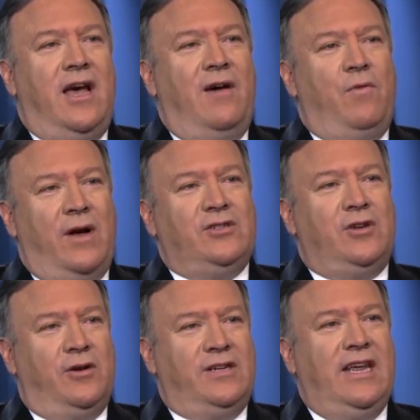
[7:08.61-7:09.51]
I've watched
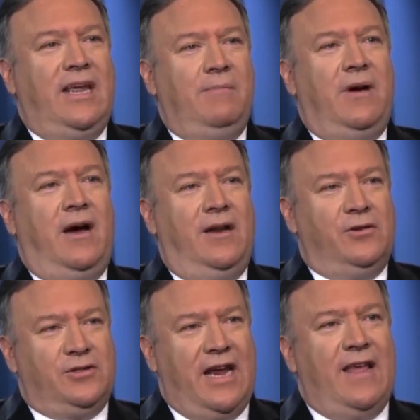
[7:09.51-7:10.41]
our team
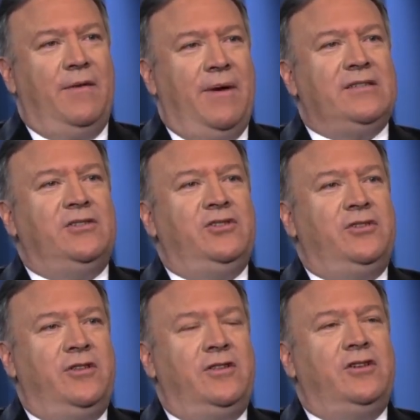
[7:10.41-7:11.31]
understand the
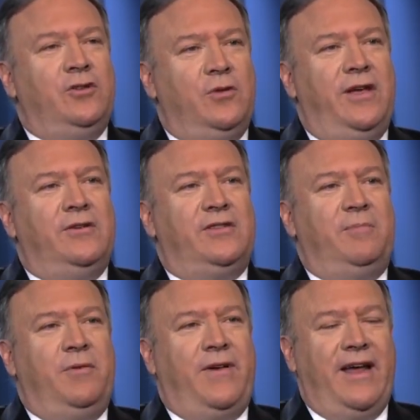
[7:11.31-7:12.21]
messages that the two leaders
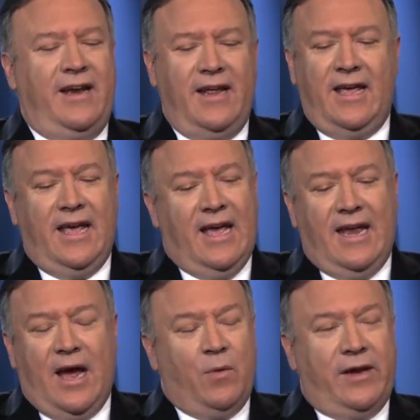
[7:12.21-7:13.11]
have provided.
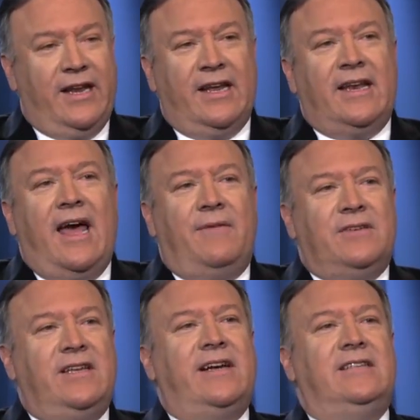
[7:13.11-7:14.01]
And now we're going to get to have a
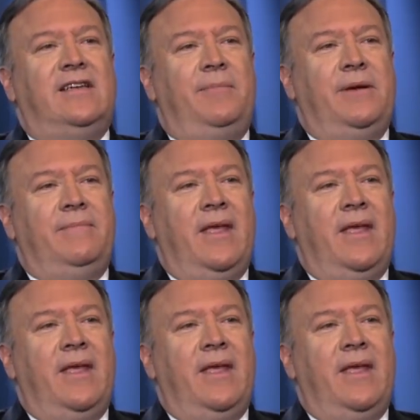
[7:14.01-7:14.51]
second summit